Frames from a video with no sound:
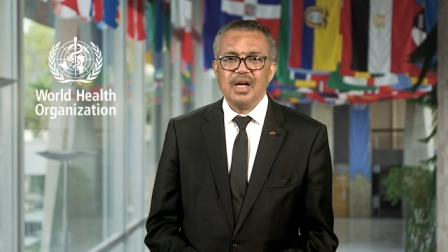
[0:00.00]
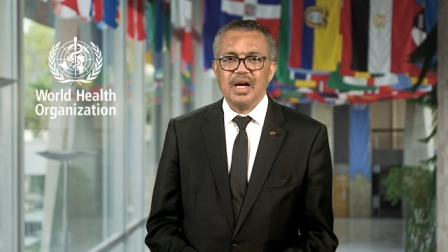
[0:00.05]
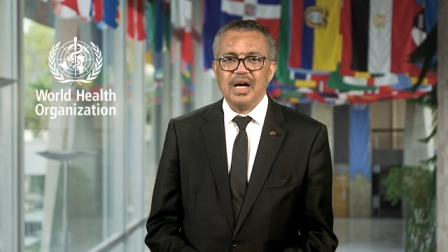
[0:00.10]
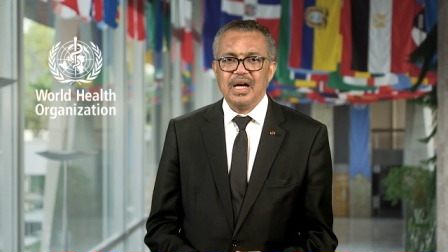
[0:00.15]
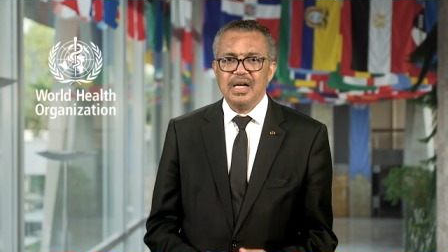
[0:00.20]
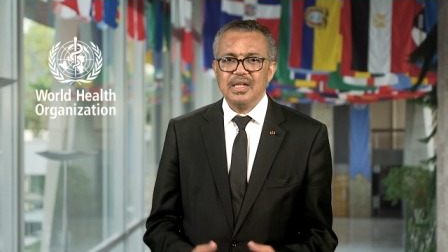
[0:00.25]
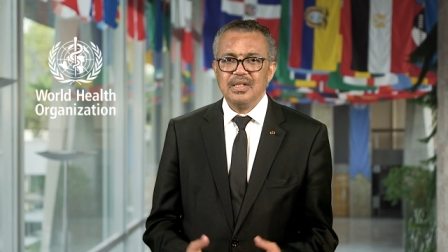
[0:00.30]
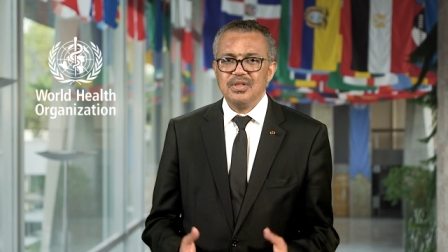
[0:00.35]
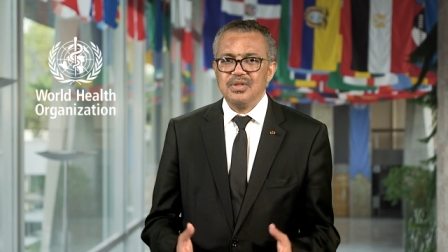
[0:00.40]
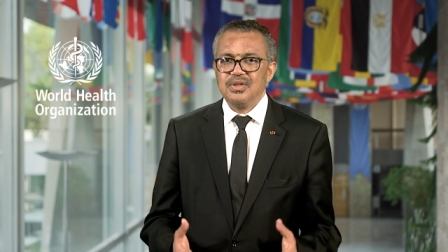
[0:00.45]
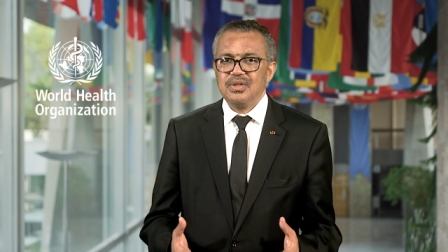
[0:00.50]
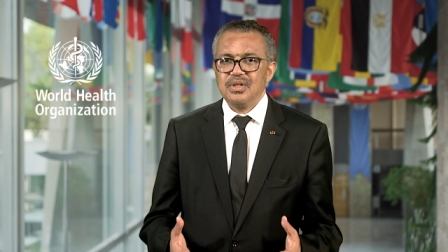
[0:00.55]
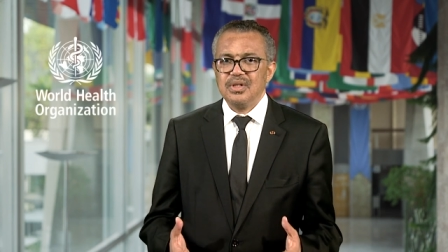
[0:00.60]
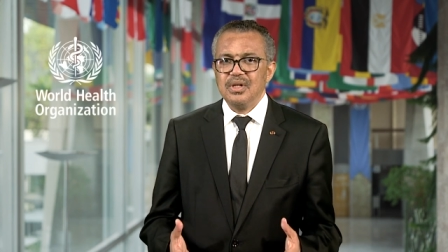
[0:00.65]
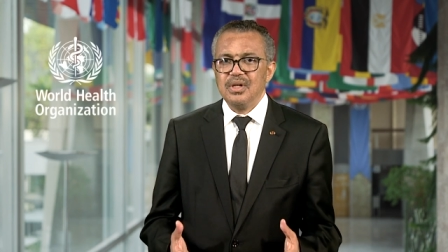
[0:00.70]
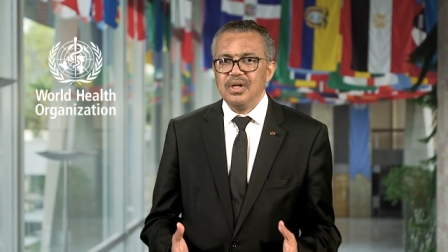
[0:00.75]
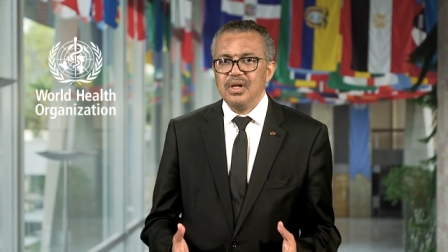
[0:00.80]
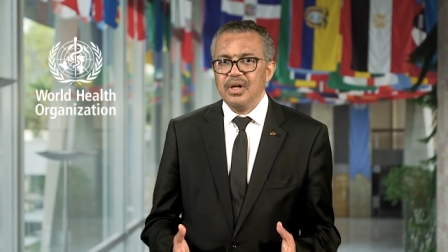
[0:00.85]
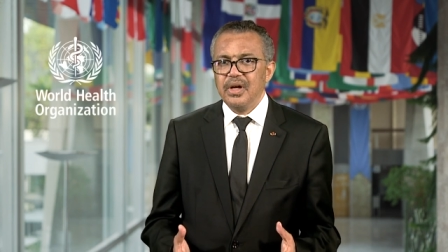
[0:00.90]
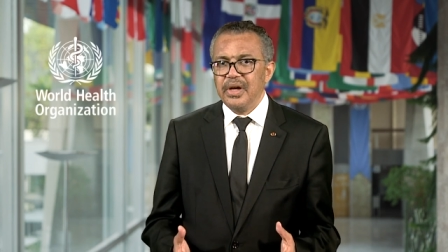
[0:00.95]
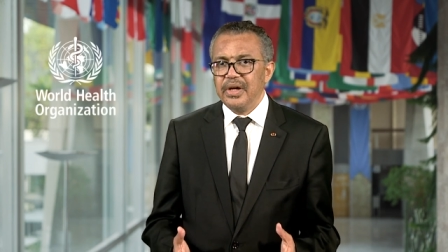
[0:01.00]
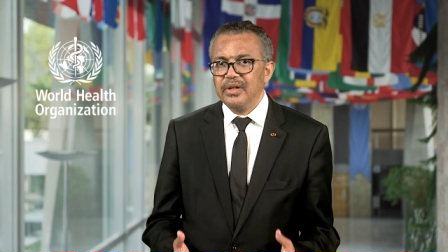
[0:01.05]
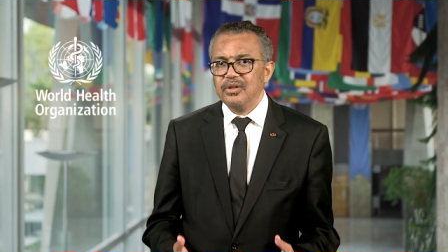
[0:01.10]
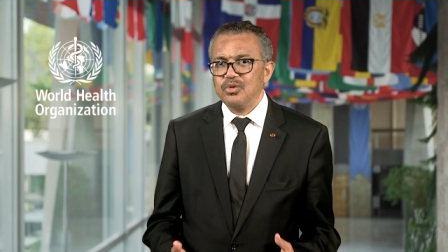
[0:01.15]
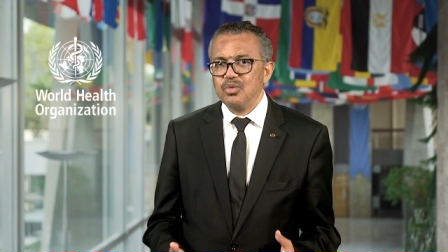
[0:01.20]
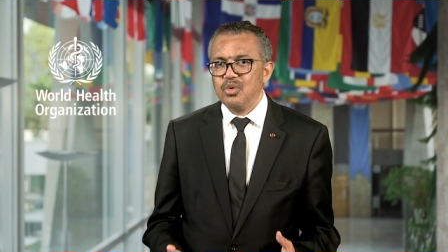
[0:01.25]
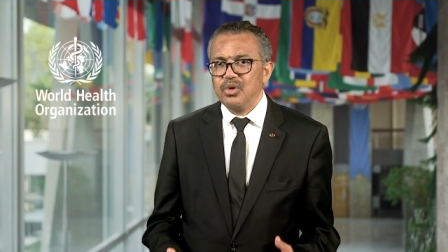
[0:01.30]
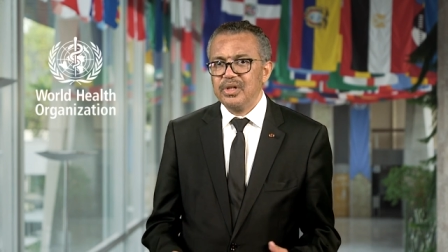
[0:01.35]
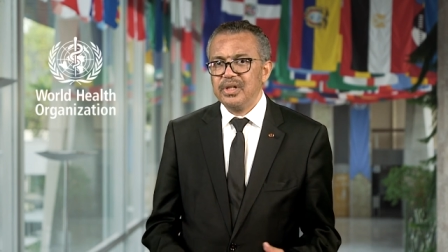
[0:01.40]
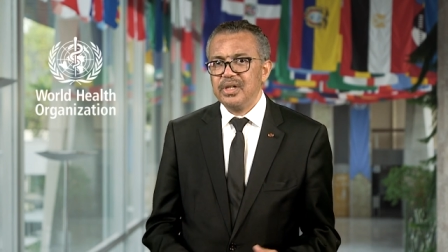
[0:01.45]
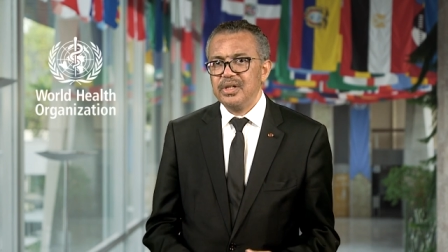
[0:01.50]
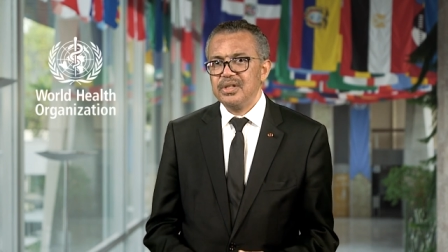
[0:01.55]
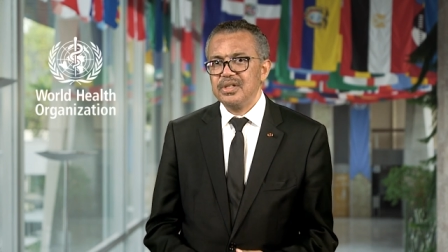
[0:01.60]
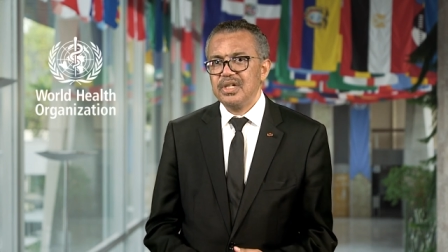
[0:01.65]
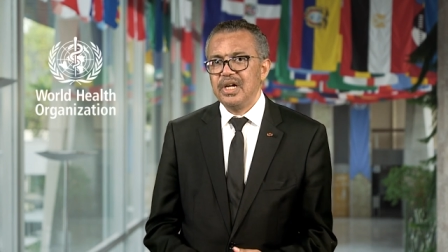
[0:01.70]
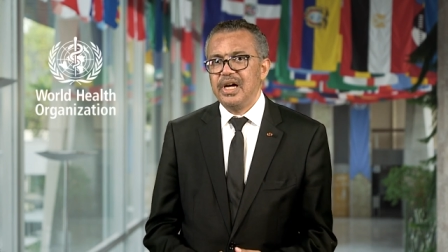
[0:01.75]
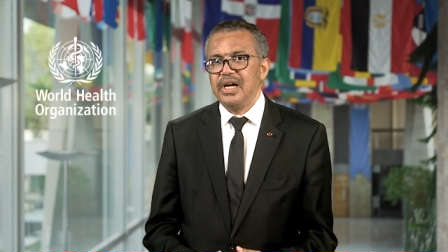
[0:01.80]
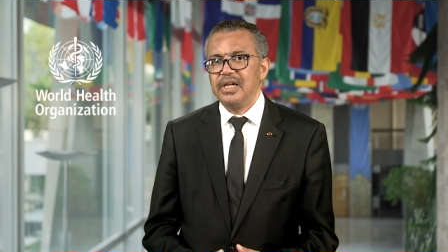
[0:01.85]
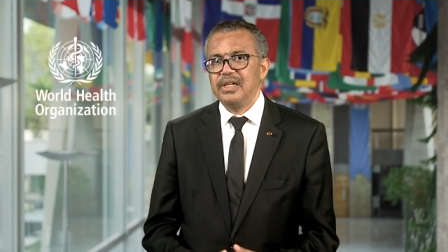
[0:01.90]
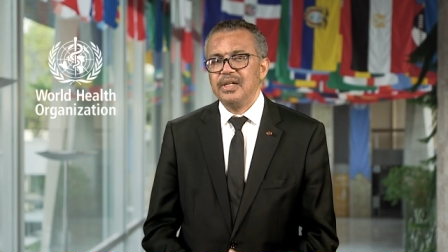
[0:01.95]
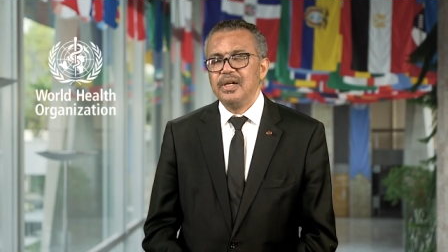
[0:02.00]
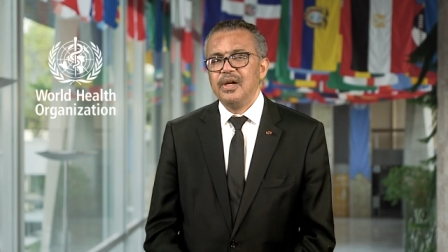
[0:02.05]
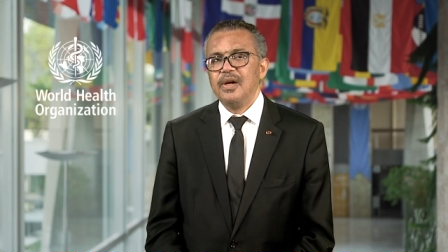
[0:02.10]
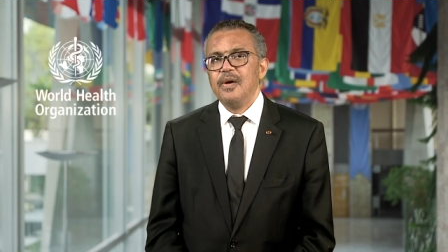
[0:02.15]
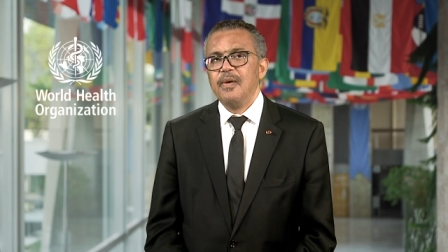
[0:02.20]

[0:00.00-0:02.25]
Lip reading: as health workers are